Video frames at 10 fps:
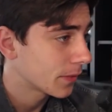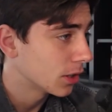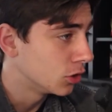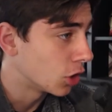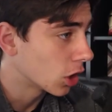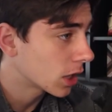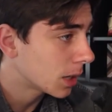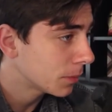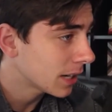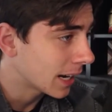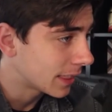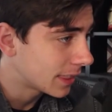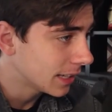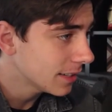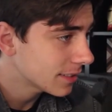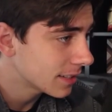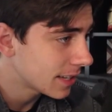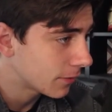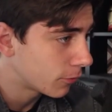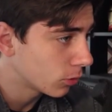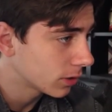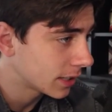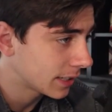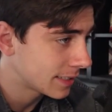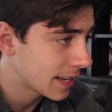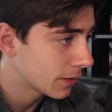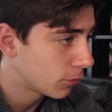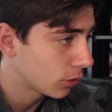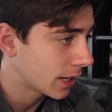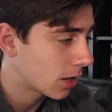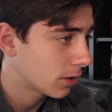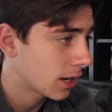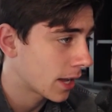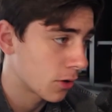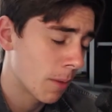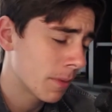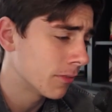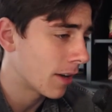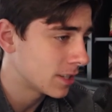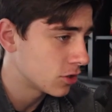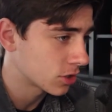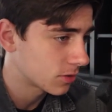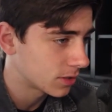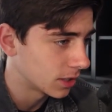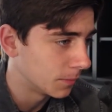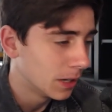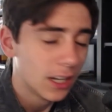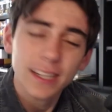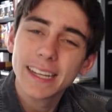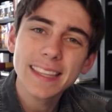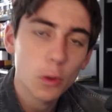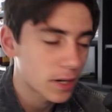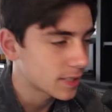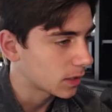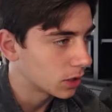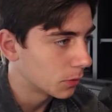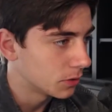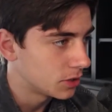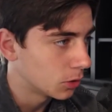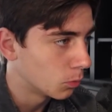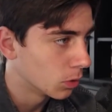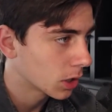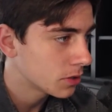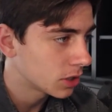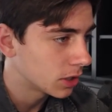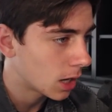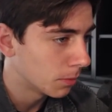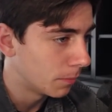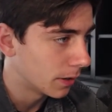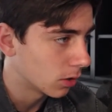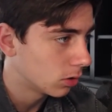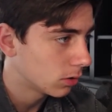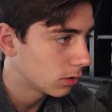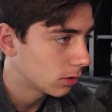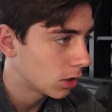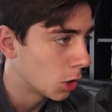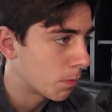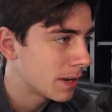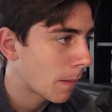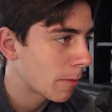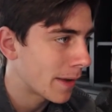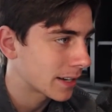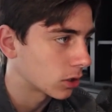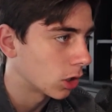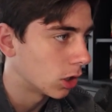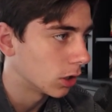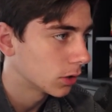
Dark Goblin, I think, is going to get taken fully out. I don't know. I'm going to Vines it just to get that quick cycle going, too. We're going to Goblin Barrel. Oh, he's probably back to Log.